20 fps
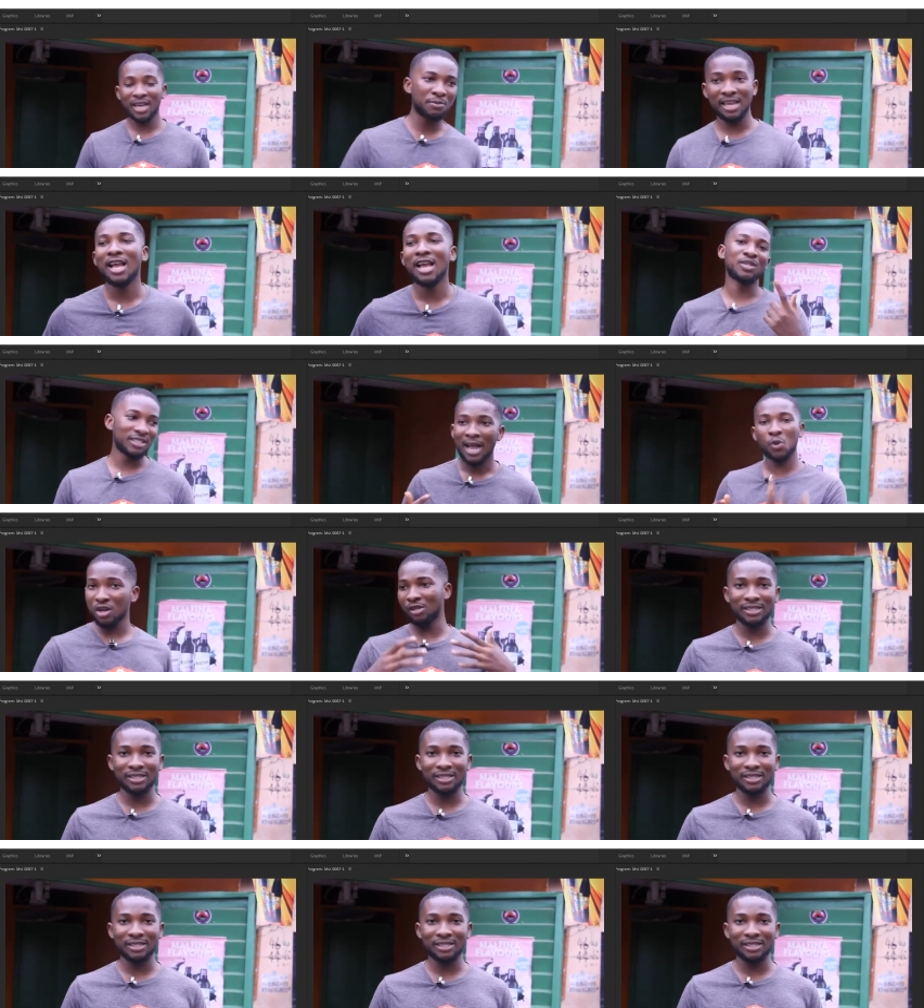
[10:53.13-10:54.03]
this
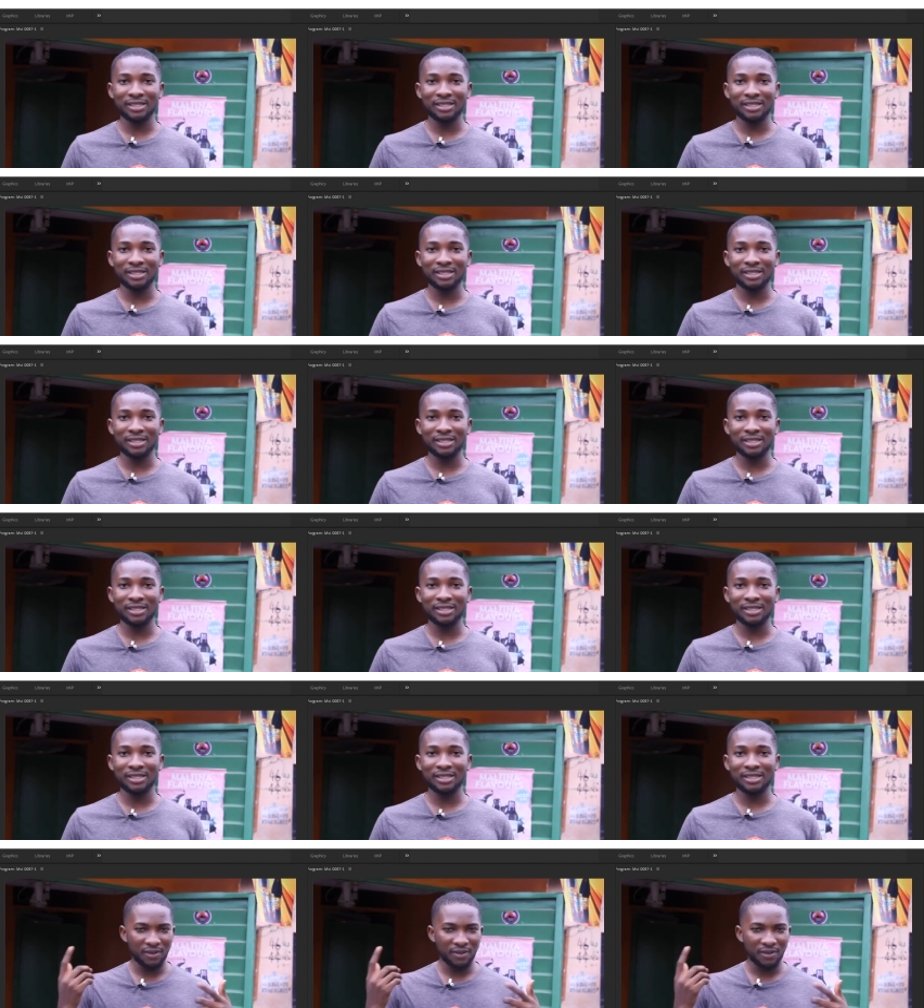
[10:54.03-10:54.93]
particular section
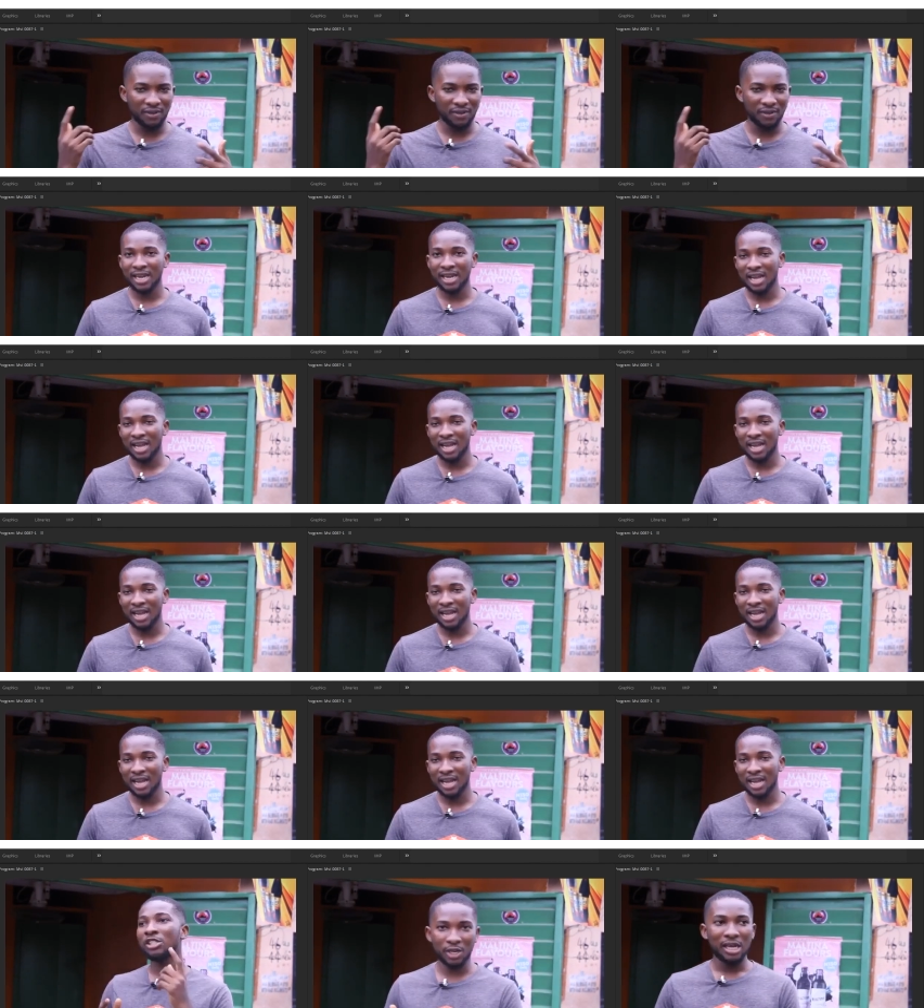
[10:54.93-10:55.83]
of
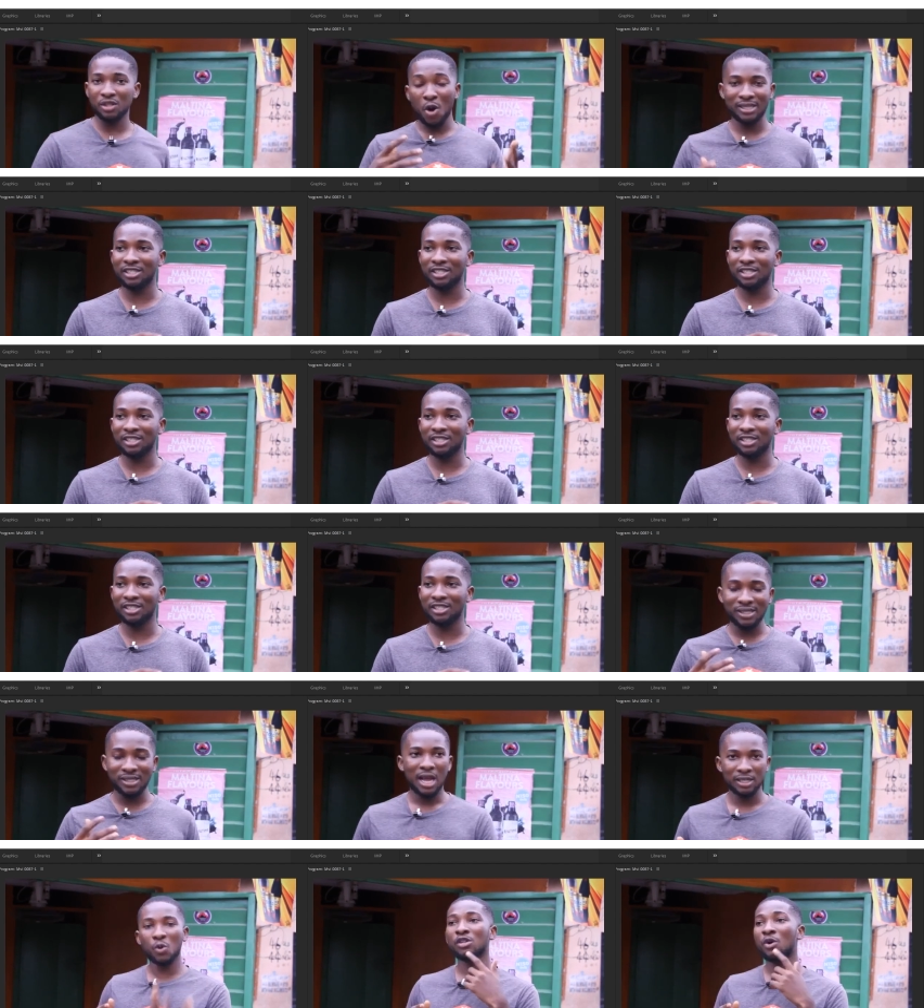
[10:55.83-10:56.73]

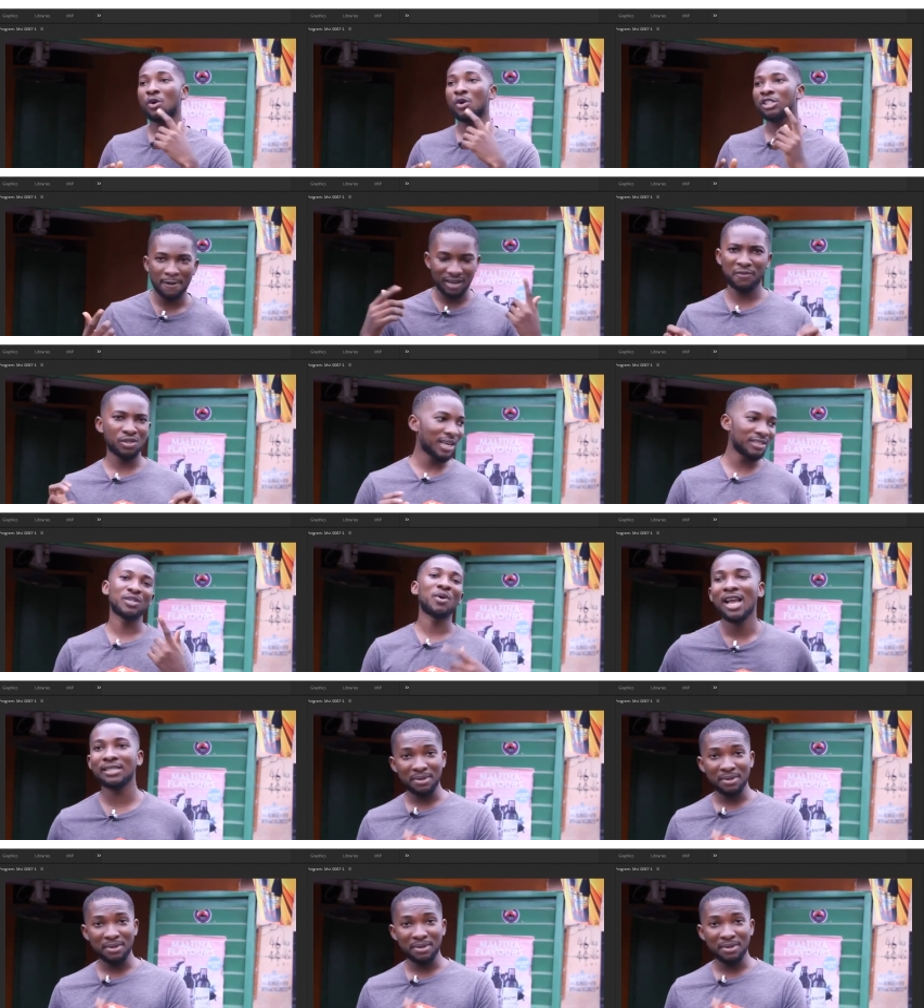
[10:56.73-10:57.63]
this is a video we want
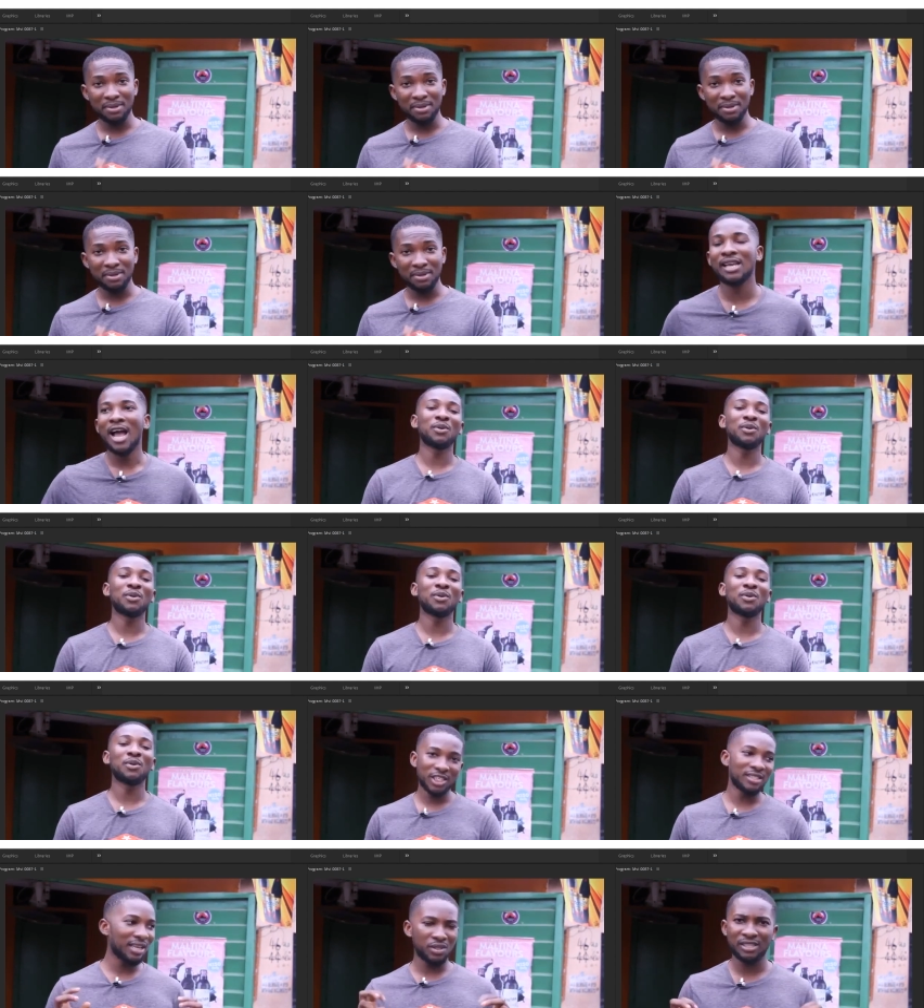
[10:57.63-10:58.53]
to work on to
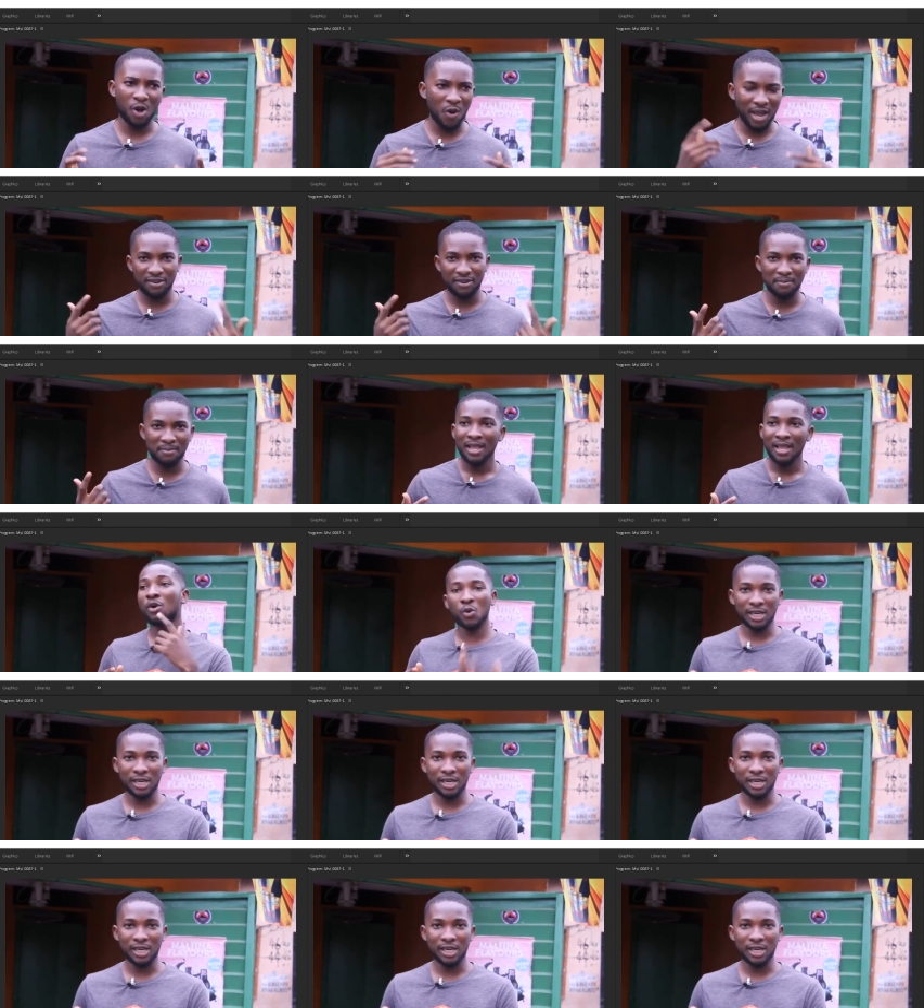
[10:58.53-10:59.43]
actually achieve what we want to
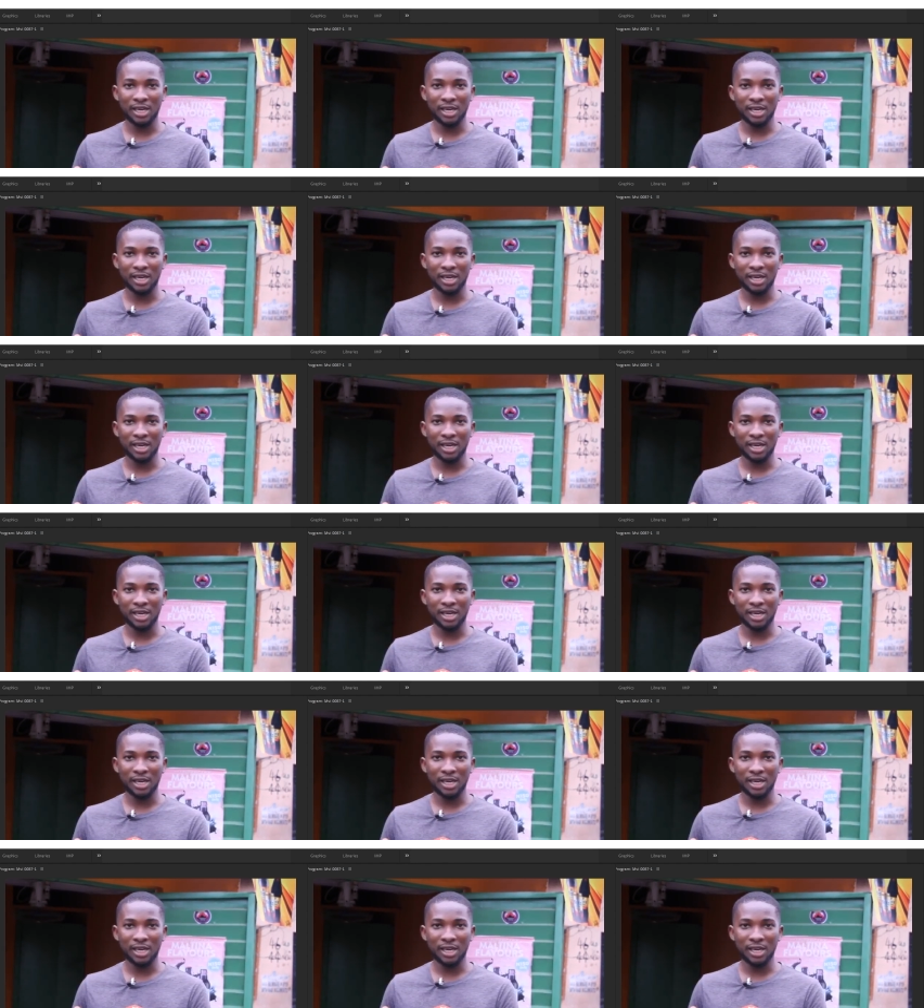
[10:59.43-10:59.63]
achieve.